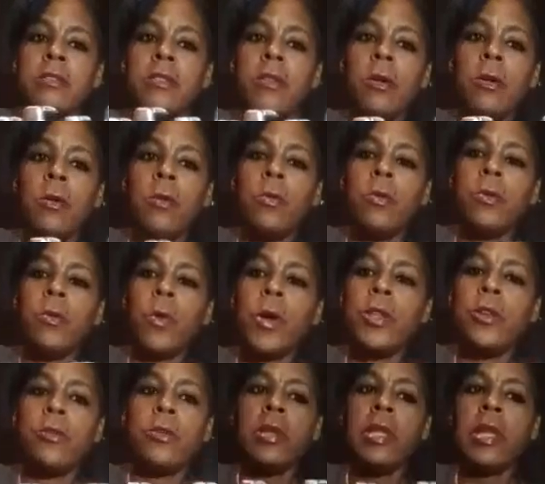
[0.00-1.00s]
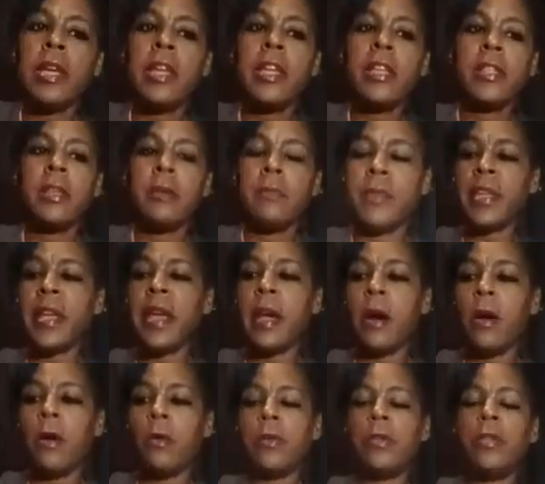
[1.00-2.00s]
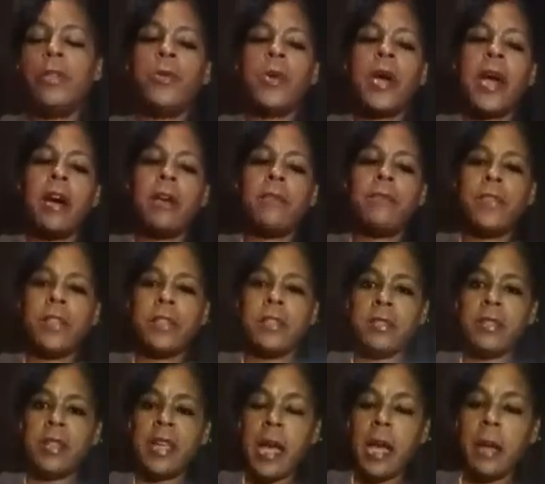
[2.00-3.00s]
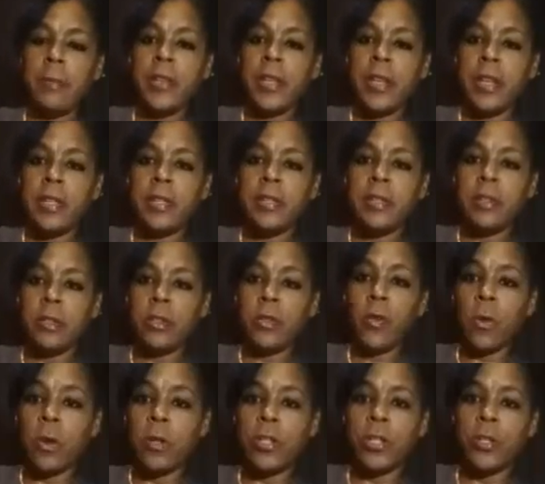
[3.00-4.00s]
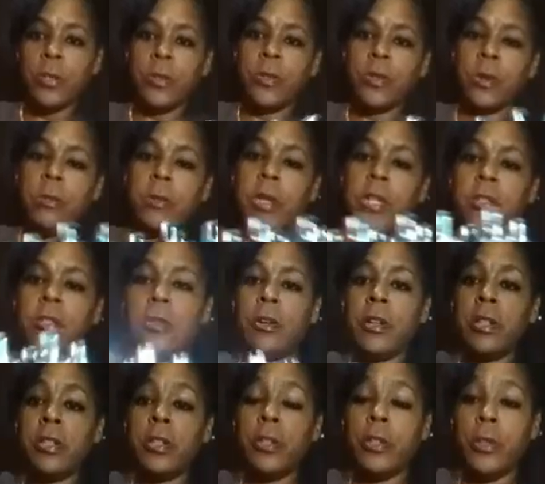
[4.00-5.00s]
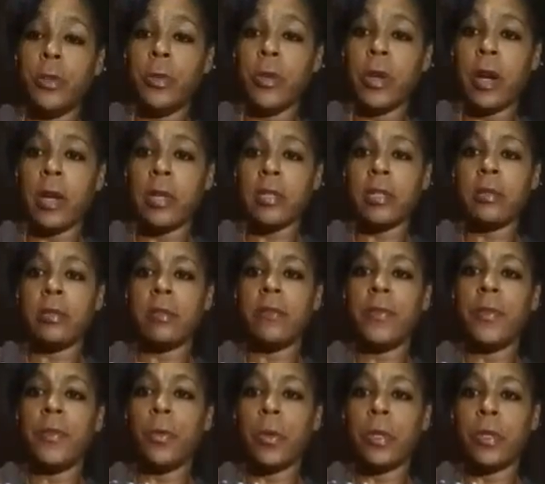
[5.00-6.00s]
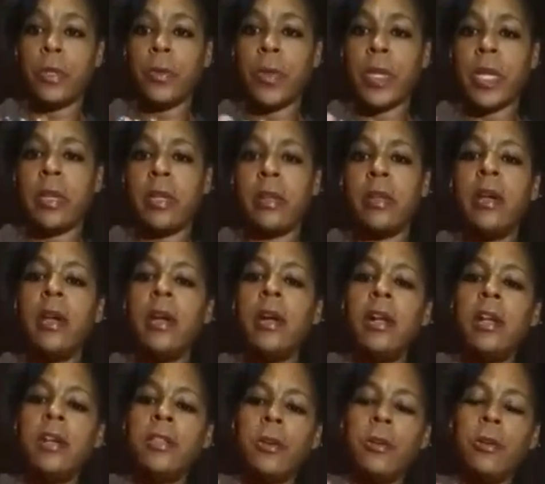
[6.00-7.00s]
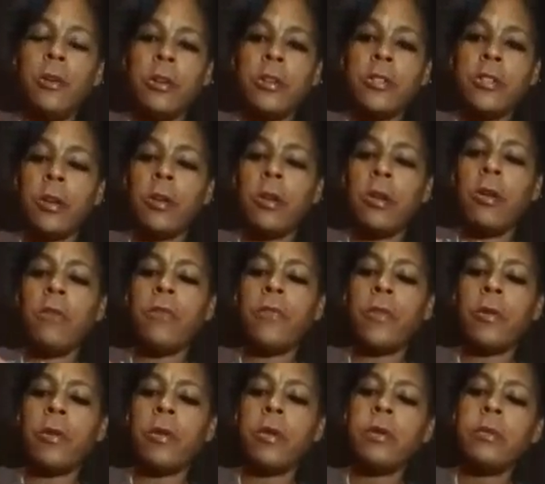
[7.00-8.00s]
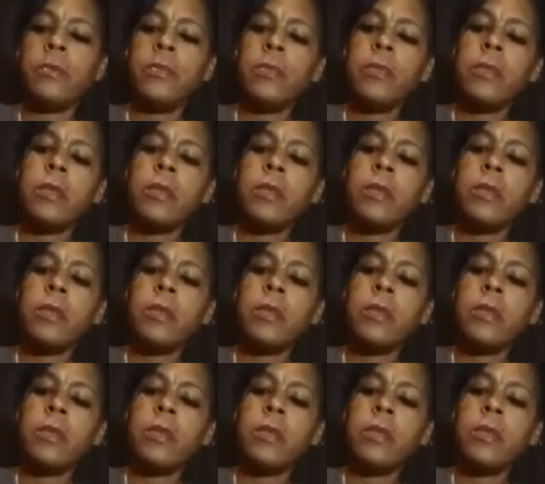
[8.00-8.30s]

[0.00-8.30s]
So when you're laying them down, you have this tabbed end towards you. So I'm going to turn it to you guys as if you were doing it. The hooks are over